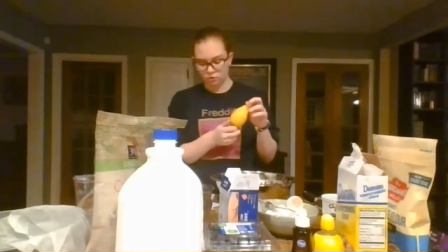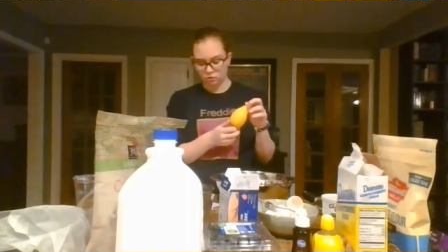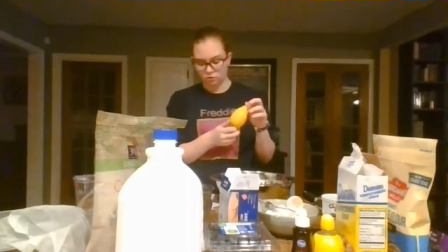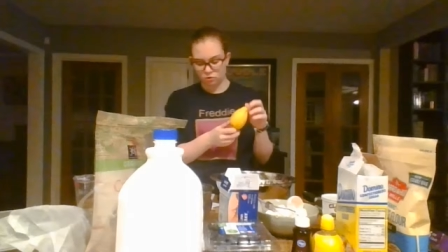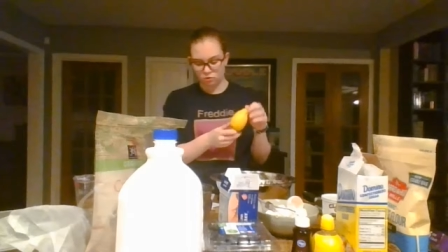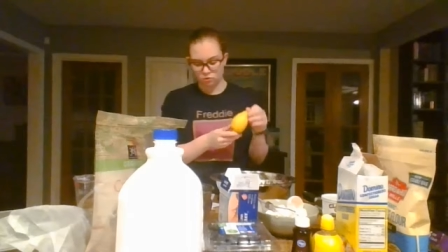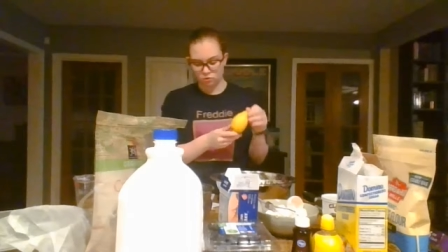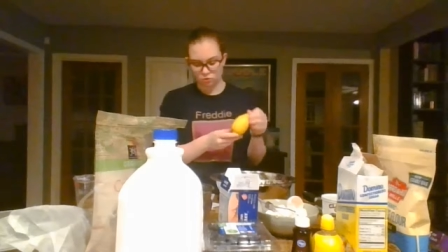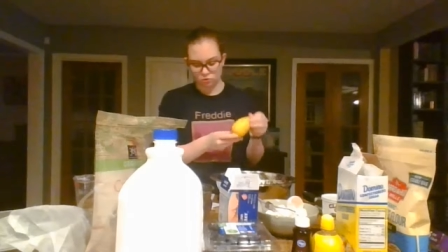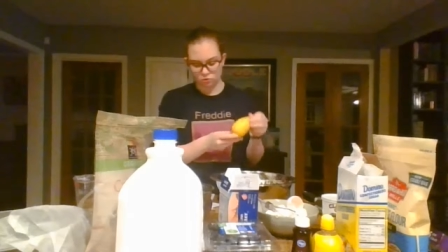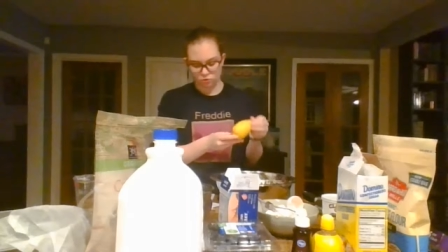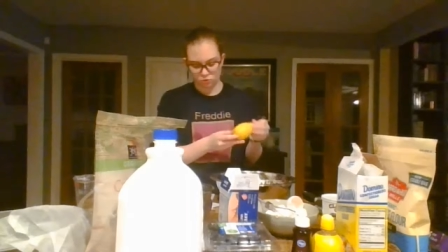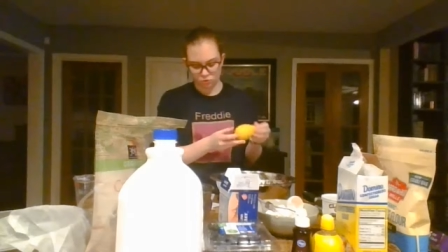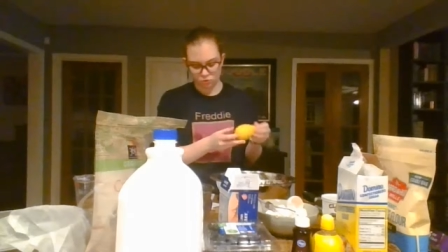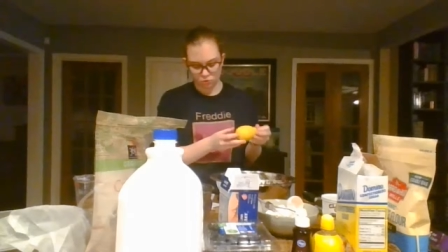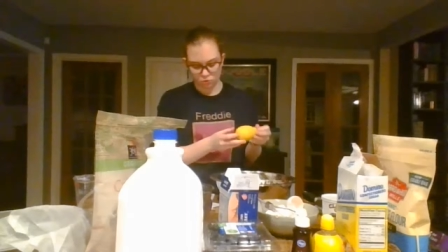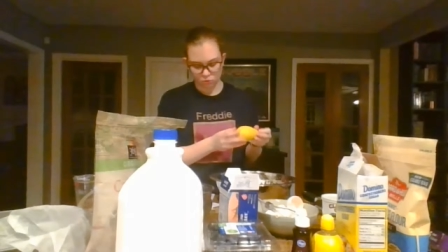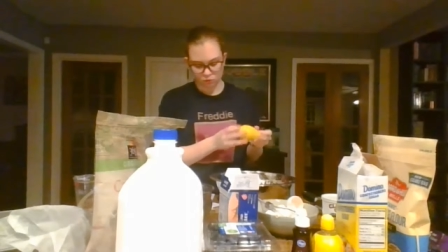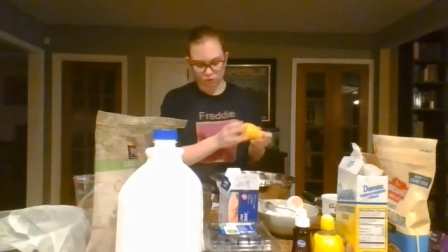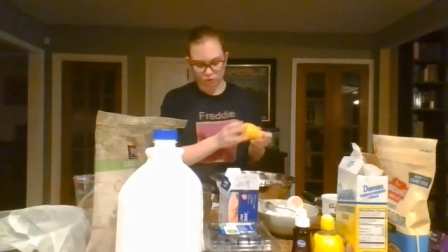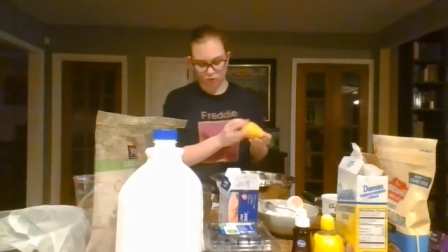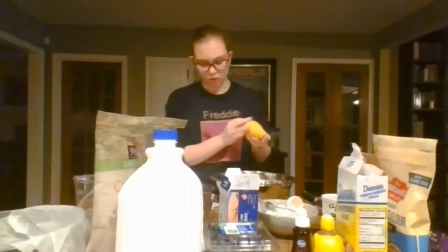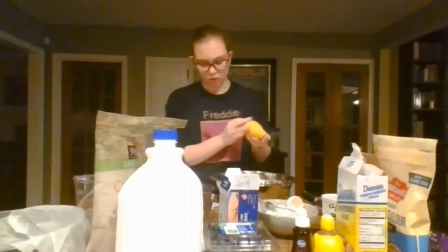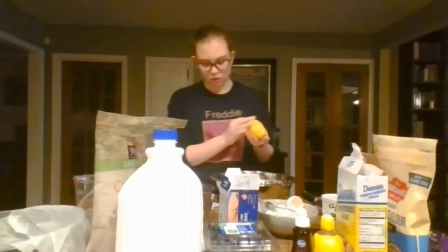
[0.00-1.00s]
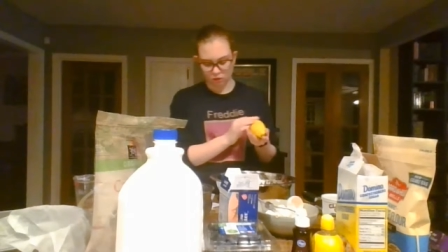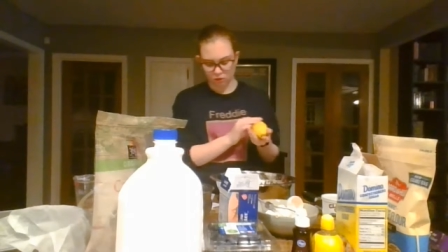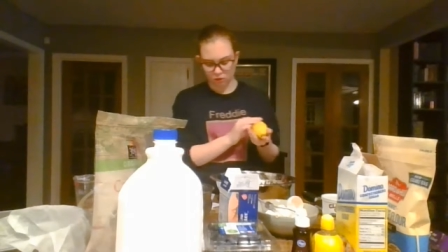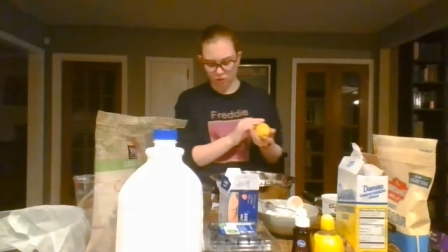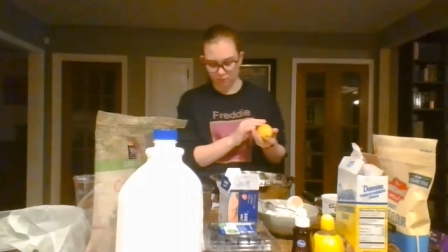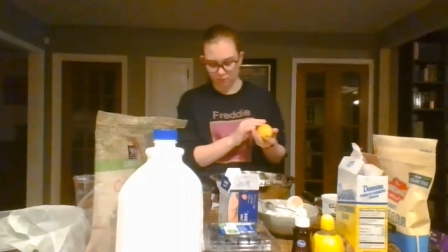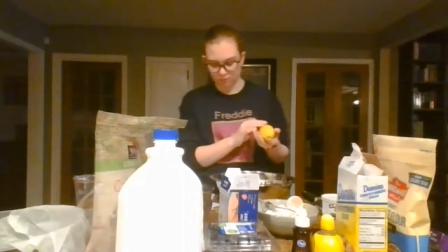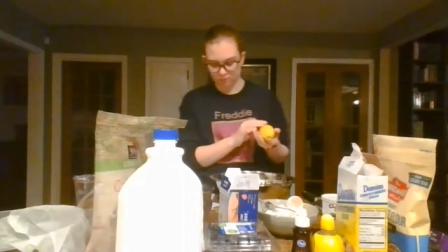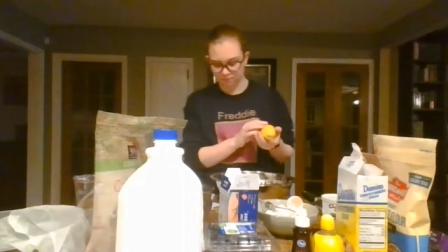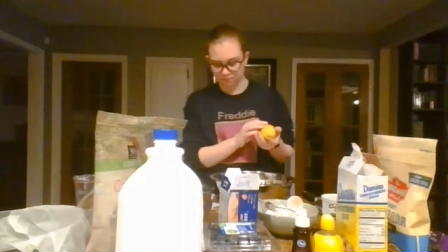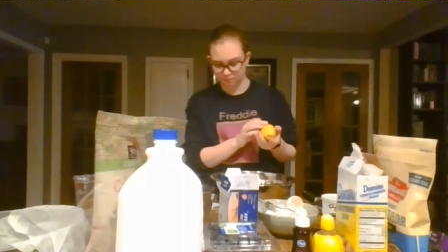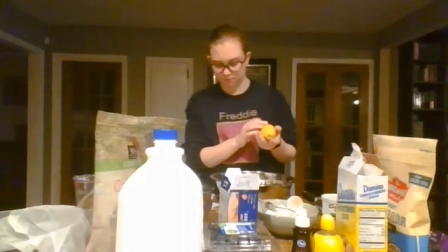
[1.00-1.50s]
to
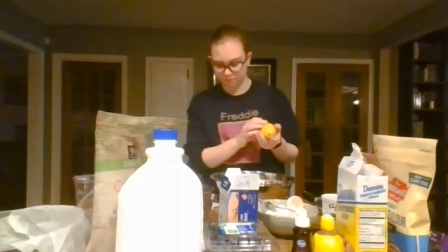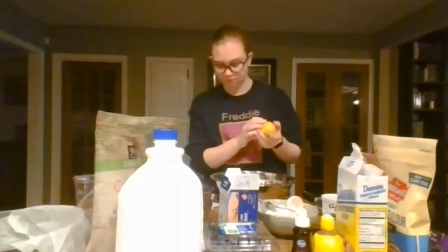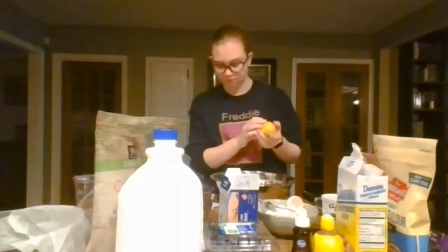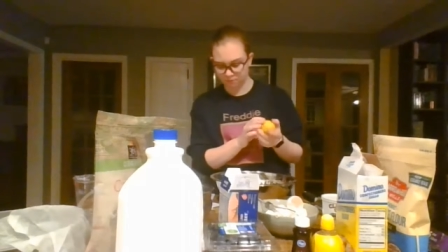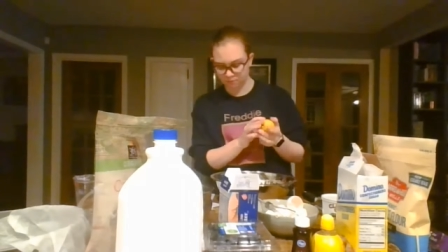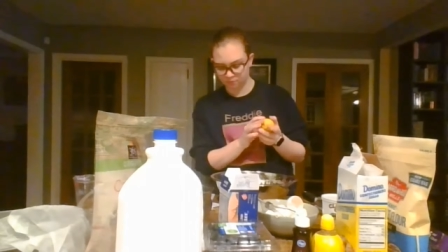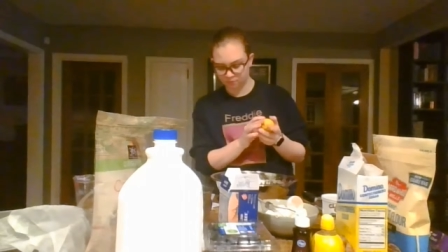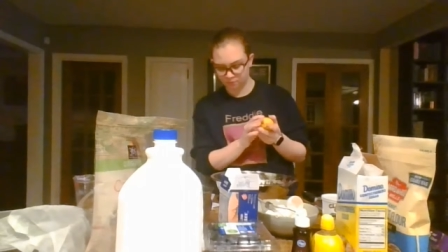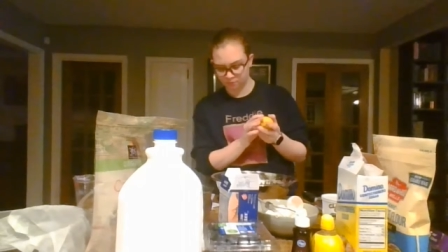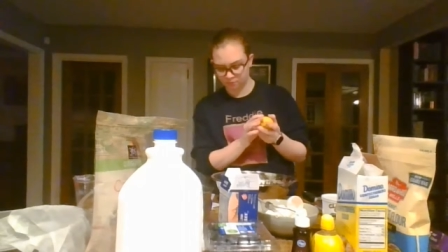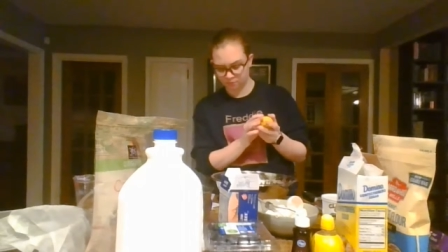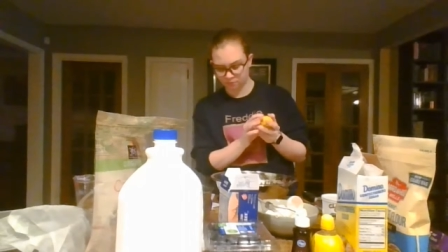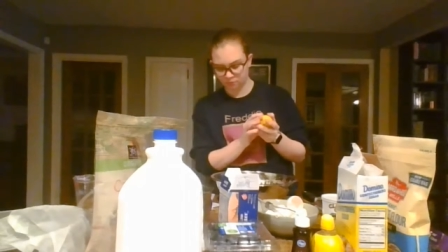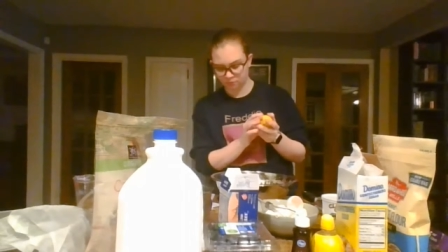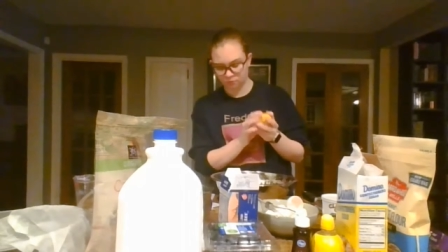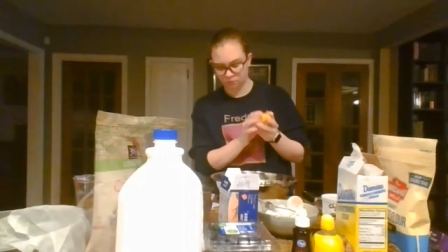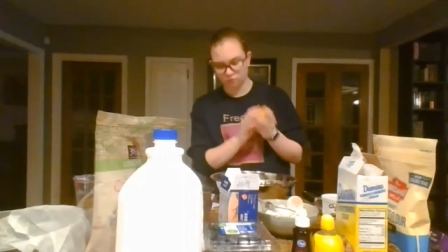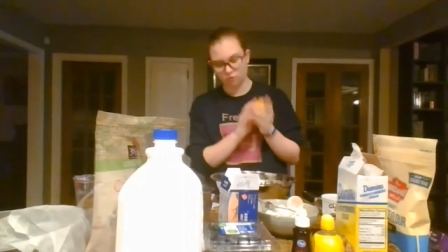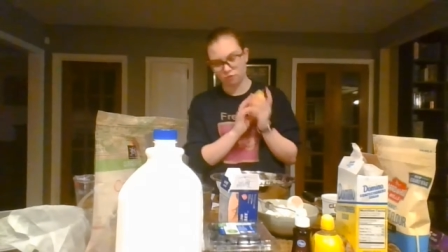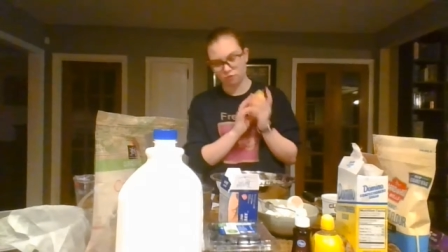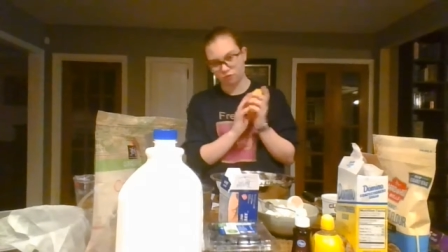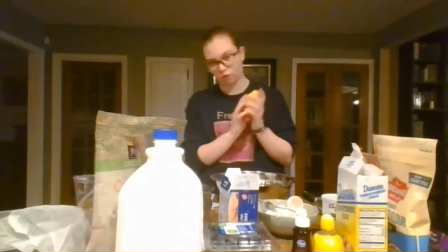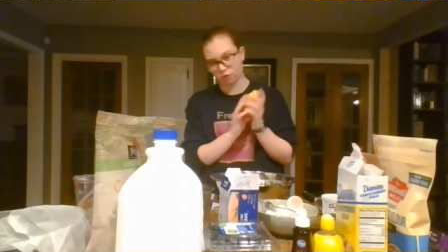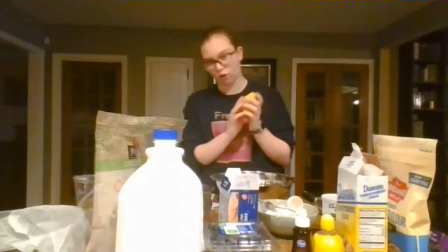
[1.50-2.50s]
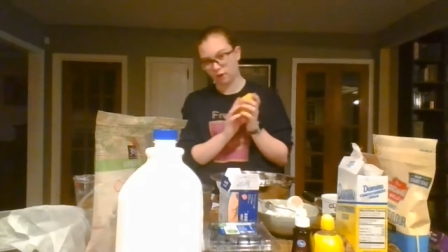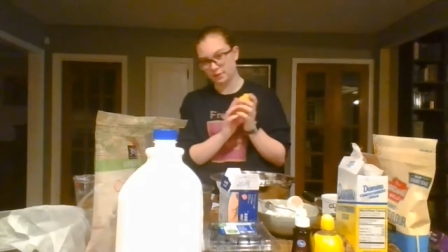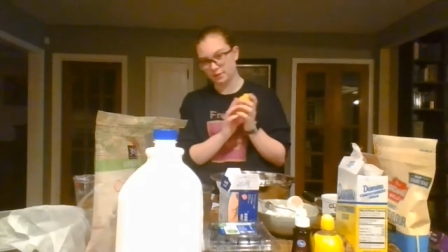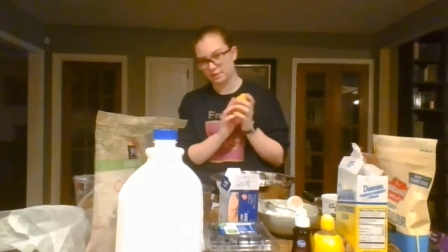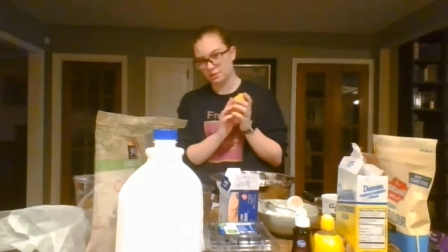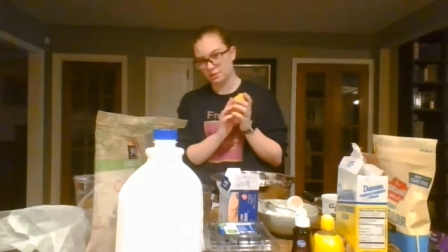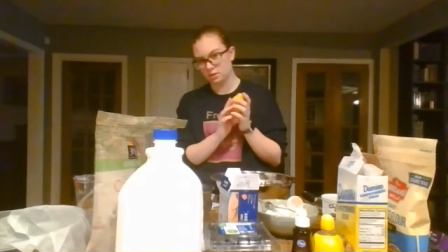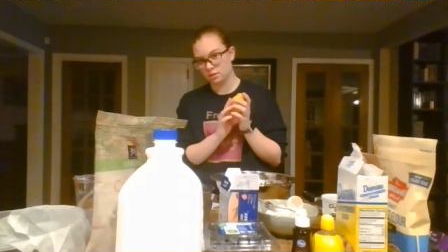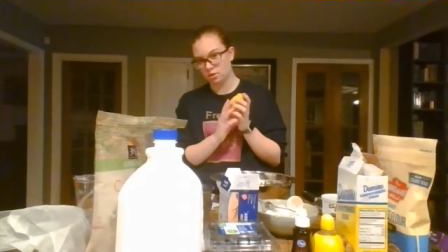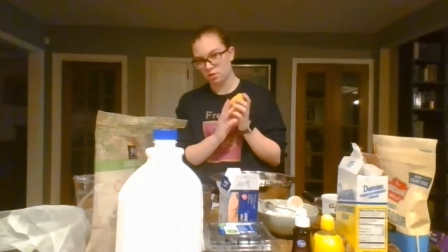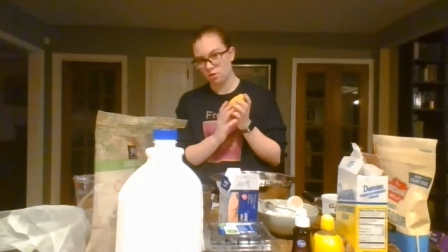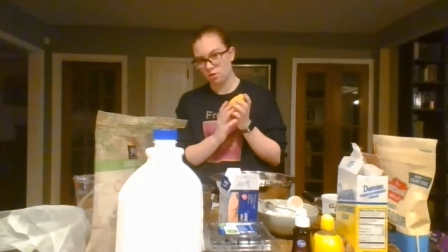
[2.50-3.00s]

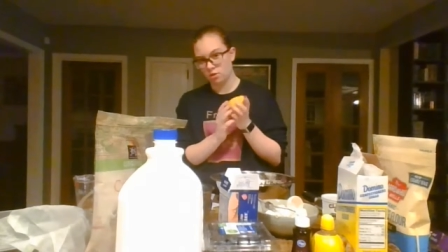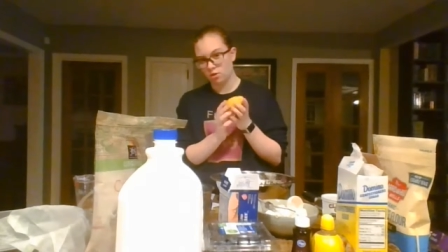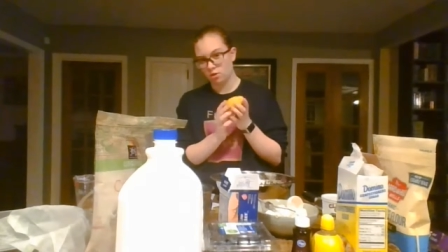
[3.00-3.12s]
frost.